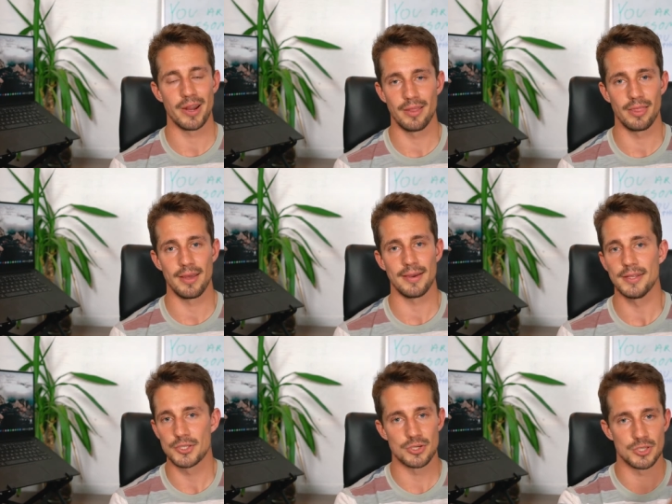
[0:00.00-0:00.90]
anything.
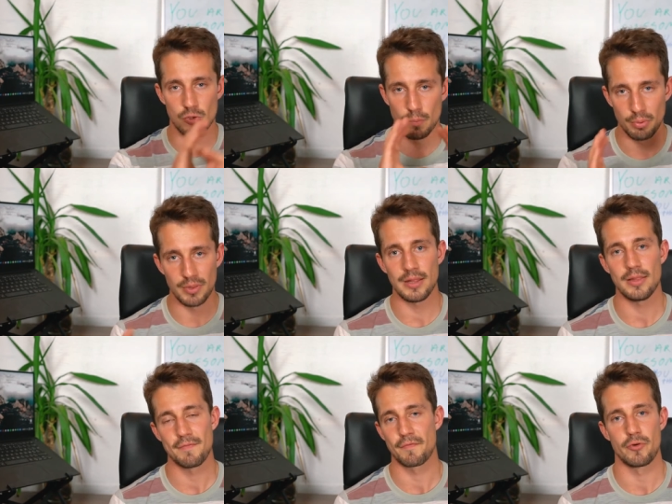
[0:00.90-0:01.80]
It's just
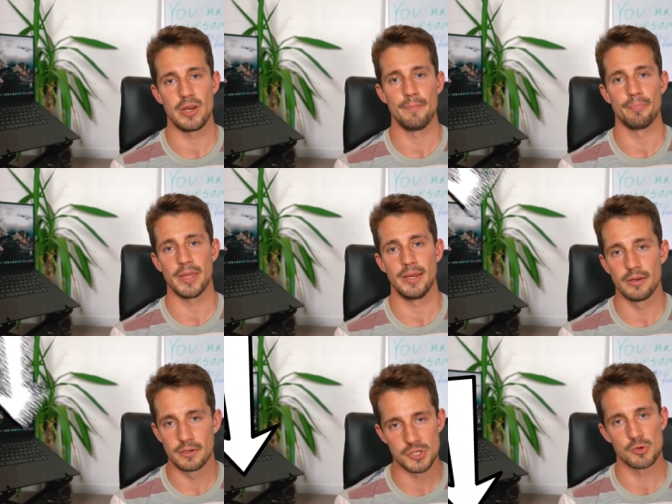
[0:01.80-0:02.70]
completely free. And in
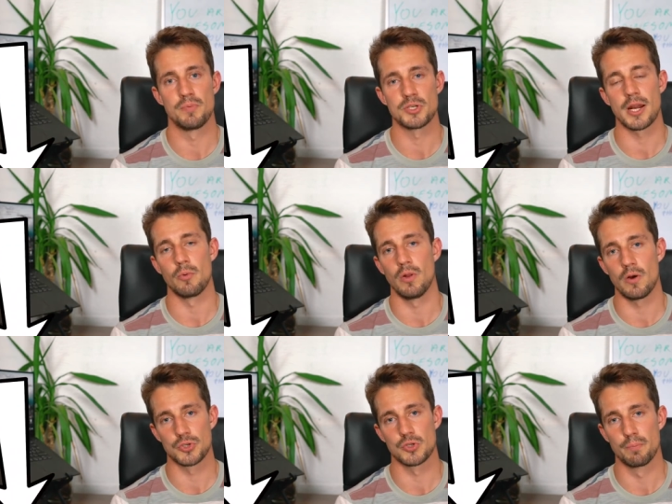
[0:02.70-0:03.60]
the description, I will
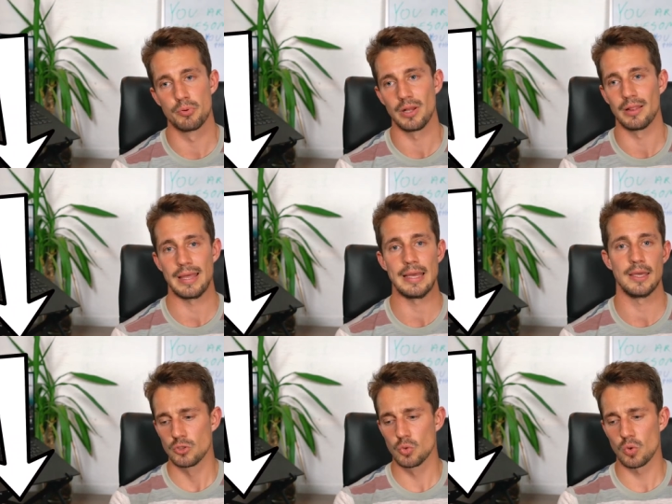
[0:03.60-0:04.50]
also put a
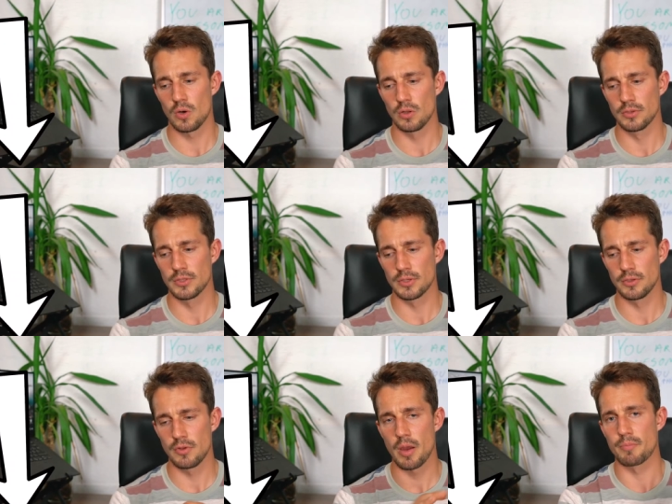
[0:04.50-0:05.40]
link to all the
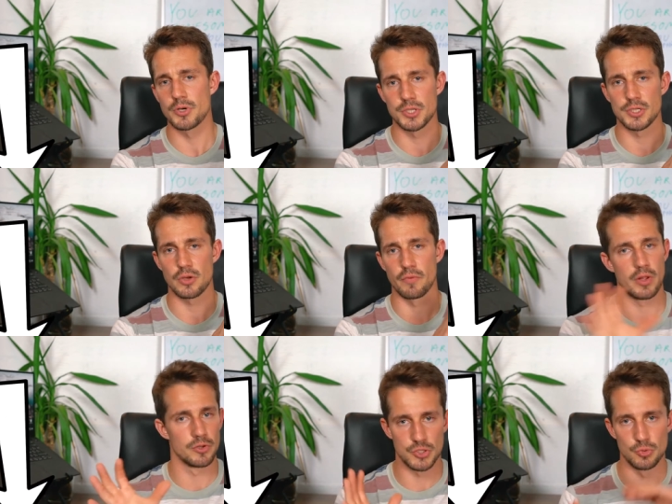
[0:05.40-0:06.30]
numbers of
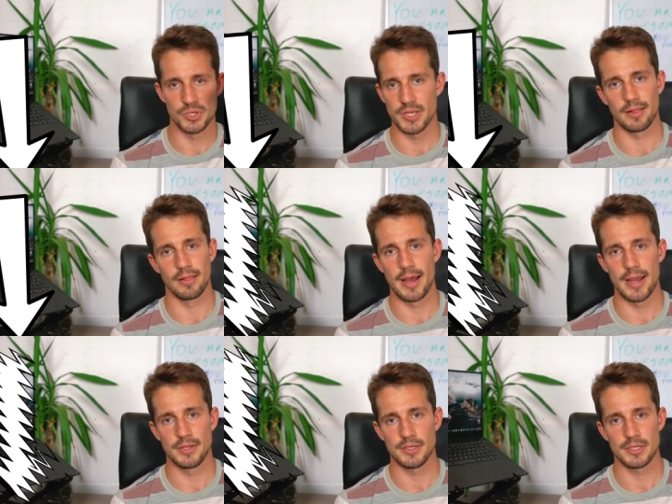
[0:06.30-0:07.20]
all the suicide
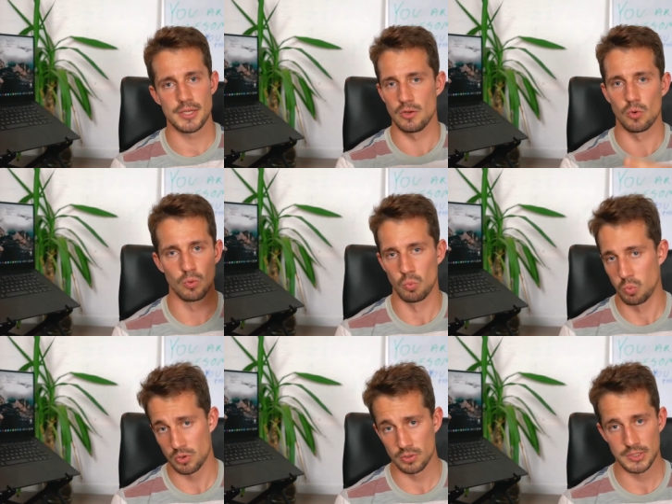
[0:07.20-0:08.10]
lines in the whole
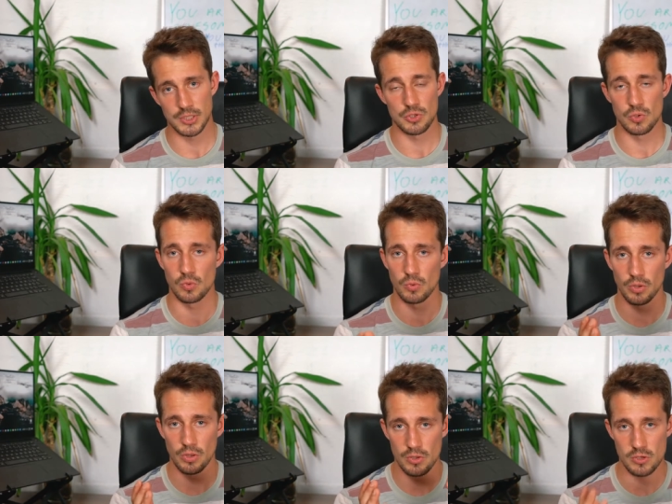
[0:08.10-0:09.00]
world. So
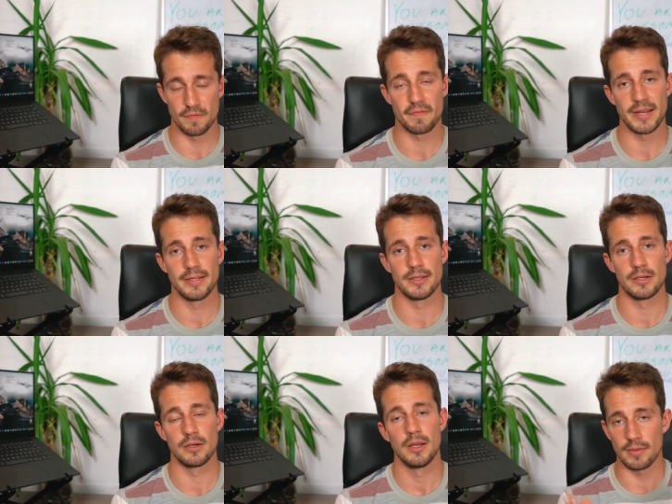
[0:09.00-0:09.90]
you can find it
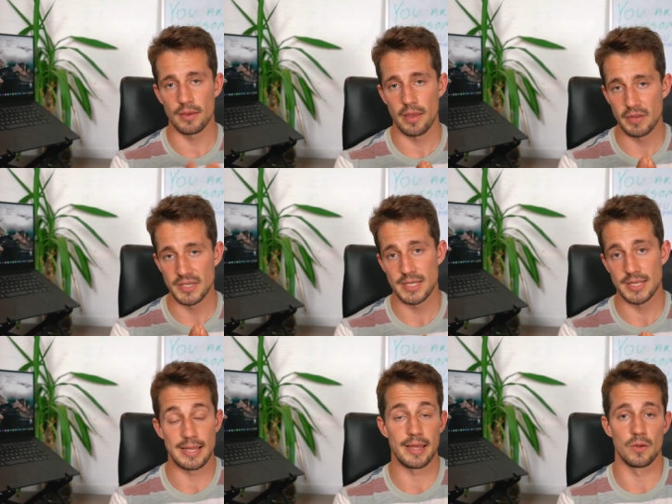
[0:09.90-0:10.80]
there. Uh, having
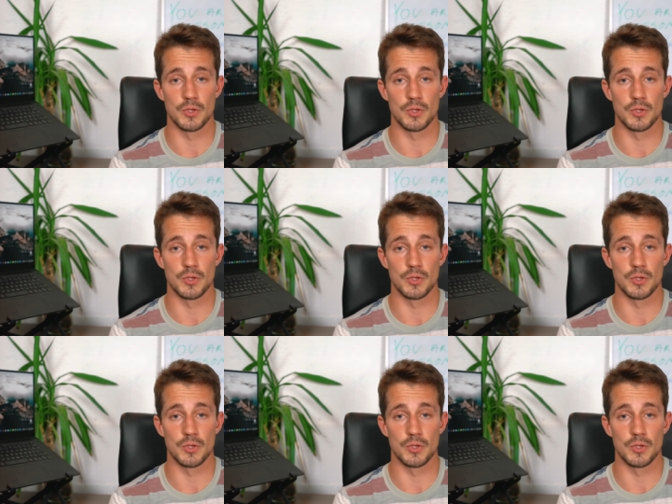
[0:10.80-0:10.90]
said that,